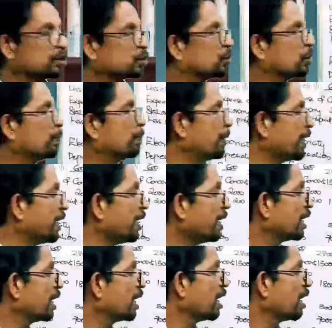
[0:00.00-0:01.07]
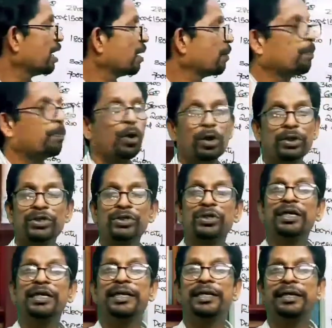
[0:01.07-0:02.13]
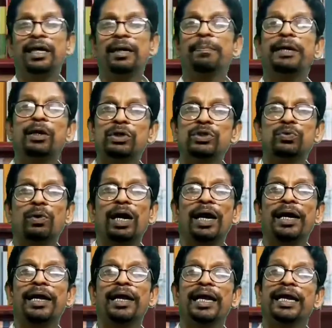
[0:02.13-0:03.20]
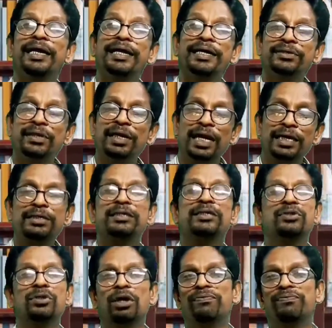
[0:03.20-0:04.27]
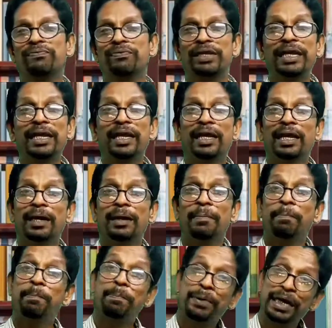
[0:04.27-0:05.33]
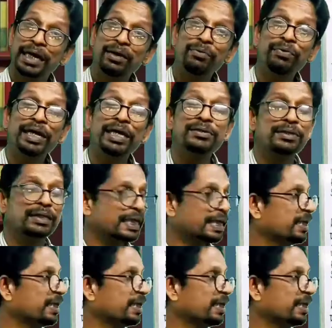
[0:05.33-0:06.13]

should be posted here because why? It is an asset of the previous